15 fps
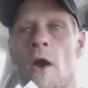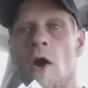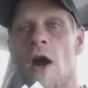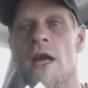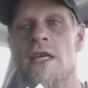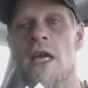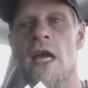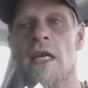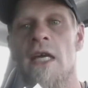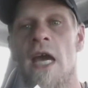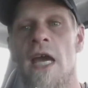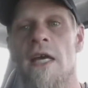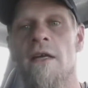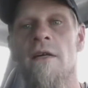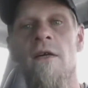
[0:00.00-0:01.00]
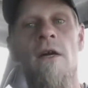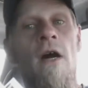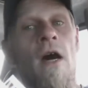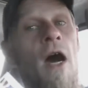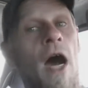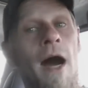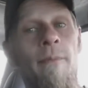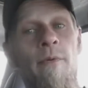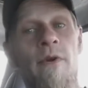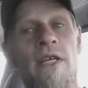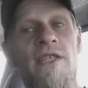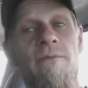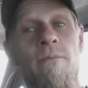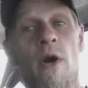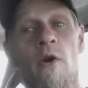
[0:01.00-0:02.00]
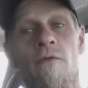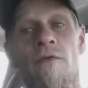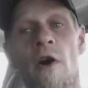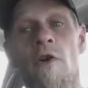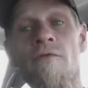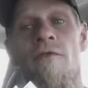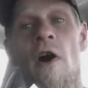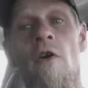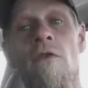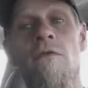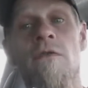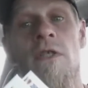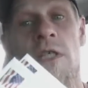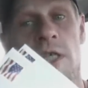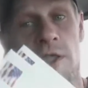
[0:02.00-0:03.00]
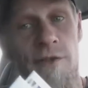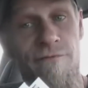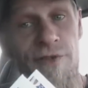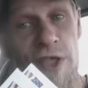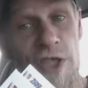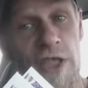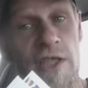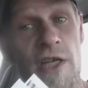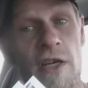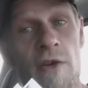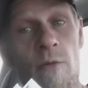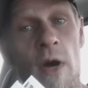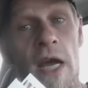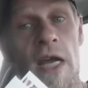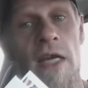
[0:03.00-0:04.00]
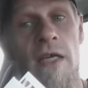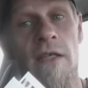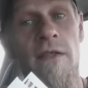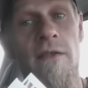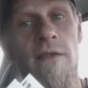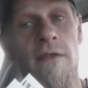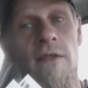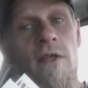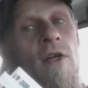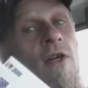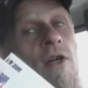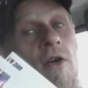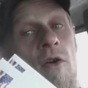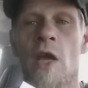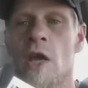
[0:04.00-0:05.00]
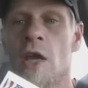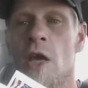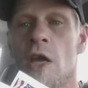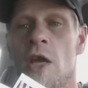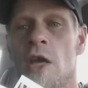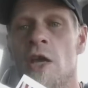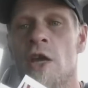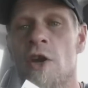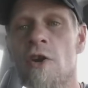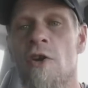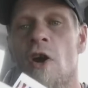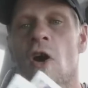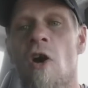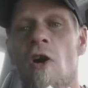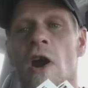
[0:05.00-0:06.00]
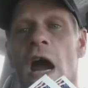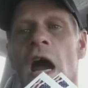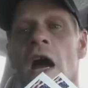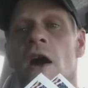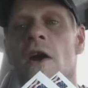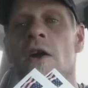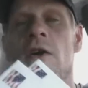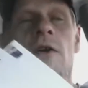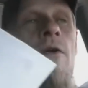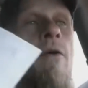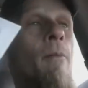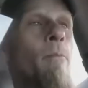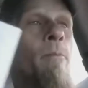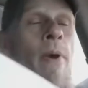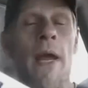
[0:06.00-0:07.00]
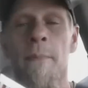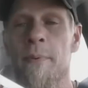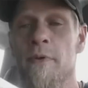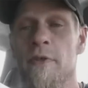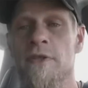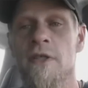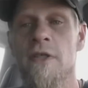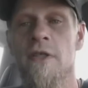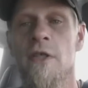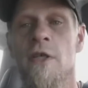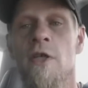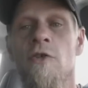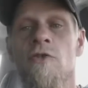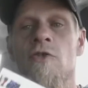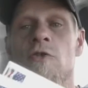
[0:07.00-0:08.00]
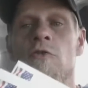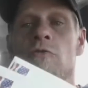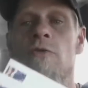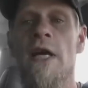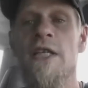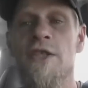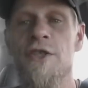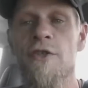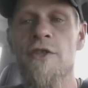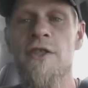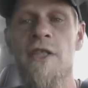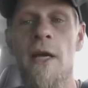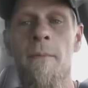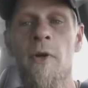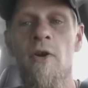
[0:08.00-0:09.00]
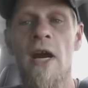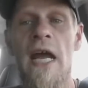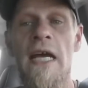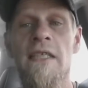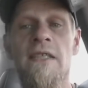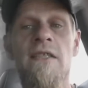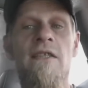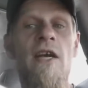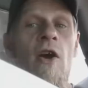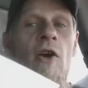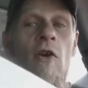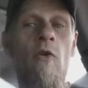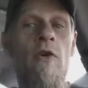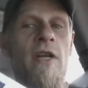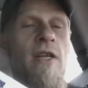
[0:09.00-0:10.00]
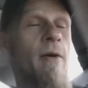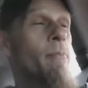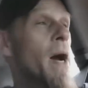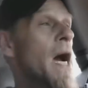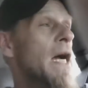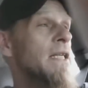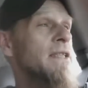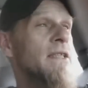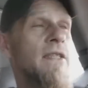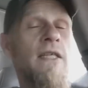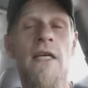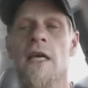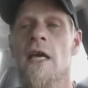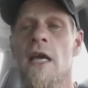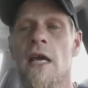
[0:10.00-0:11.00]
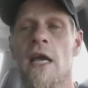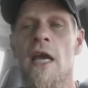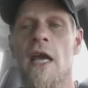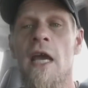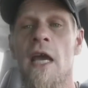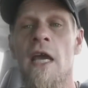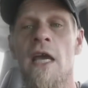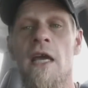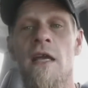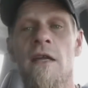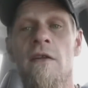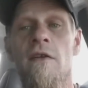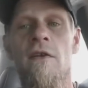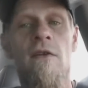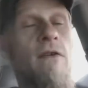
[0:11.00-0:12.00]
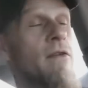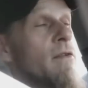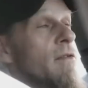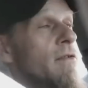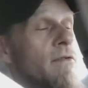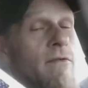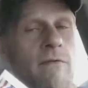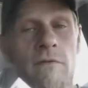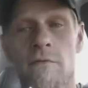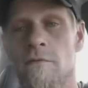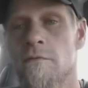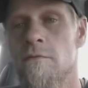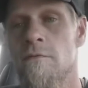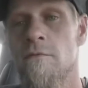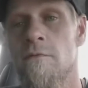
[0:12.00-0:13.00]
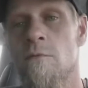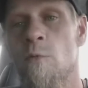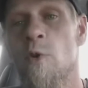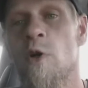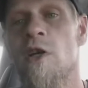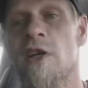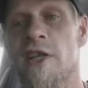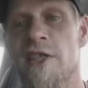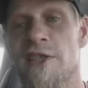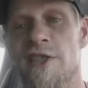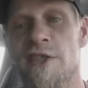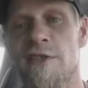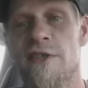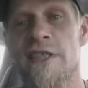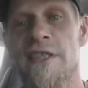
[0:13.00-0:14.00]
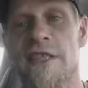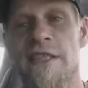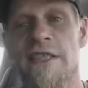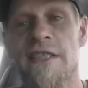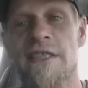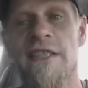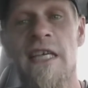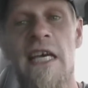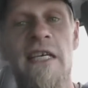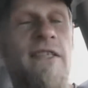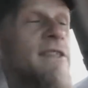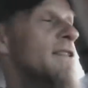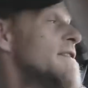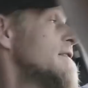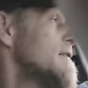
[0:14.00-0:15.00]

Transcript: All right, Yang Gang. Operation Broke Folk Vote is officially underway. Here are our papers to register as Democrats. They are going in the box. And we're going to consider this a success.